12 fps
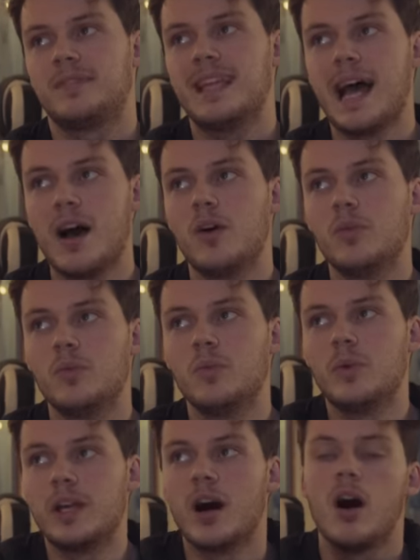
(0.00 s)
now
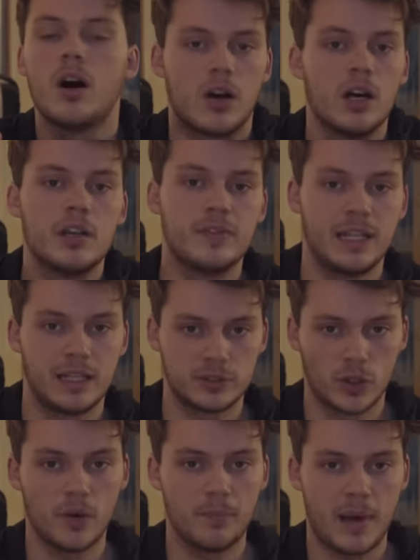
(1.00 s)
we are kind of in
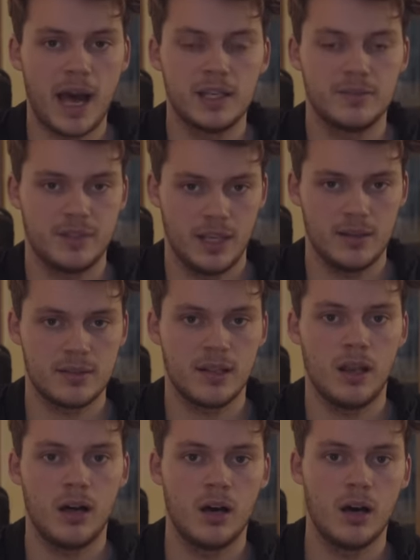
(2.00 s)
that top band of
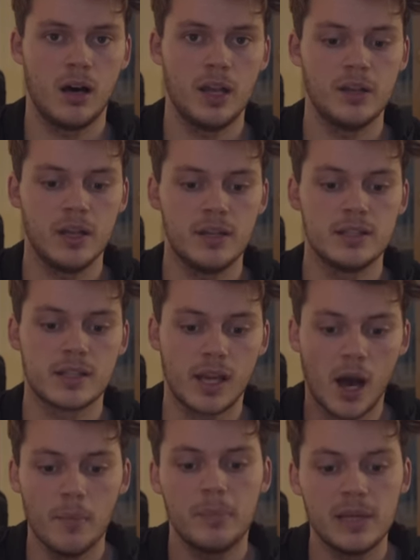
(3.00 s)
DSLR, and, and as a
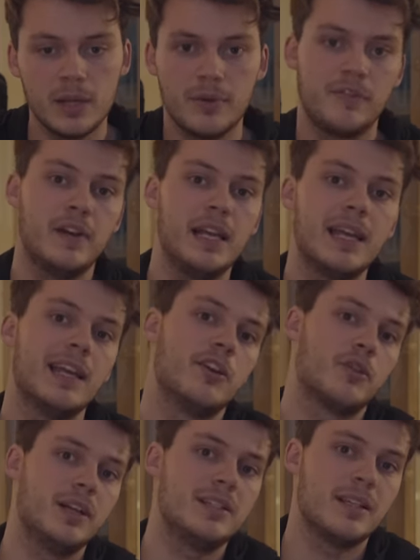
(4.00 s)
company, we're feeling
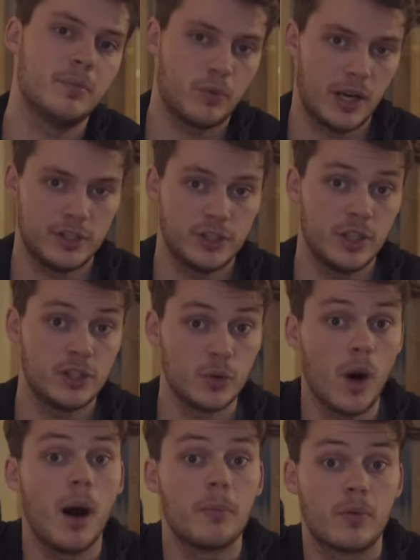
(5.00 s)
increasing pressure
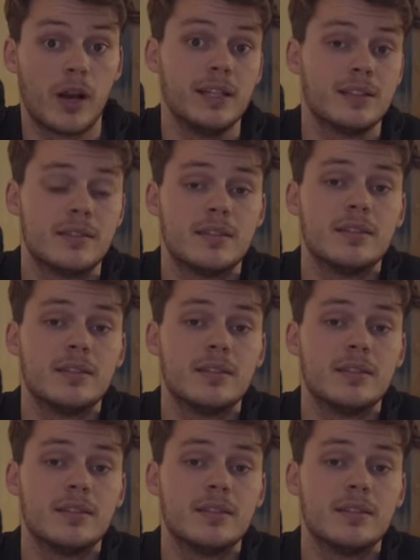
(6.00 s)
to upgrade to,